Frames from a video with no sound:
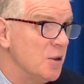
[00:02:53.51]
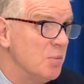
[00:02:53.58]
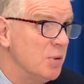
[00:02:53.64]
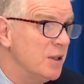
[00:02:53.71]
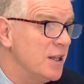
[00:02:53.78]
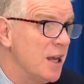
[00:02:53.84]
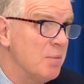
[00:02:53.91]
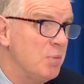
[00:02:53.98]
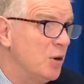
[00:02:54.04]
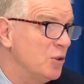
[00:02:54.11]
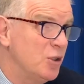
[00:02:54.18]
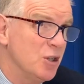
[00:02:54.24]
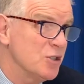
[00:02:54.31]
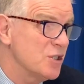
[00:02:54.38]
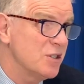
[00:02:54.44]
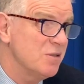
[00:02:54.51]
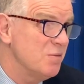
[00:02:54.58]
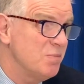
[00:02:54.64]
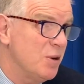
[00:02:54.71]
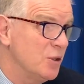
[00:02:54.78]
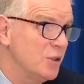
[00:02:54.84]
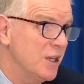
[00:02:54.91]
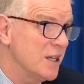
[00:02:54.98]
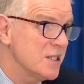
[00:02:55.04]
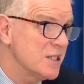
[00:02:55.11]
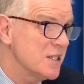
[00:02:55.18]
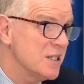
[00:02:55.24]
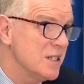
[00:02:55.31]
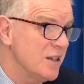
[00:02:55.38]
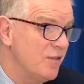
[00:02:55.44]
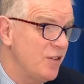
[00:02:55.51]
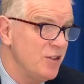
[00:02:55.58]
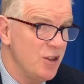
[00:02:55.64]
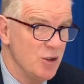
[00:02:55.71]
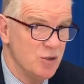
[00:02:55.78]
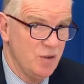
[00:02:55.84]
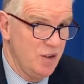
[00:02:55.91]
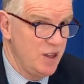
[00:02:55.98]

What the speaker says: But that podcast, for those of you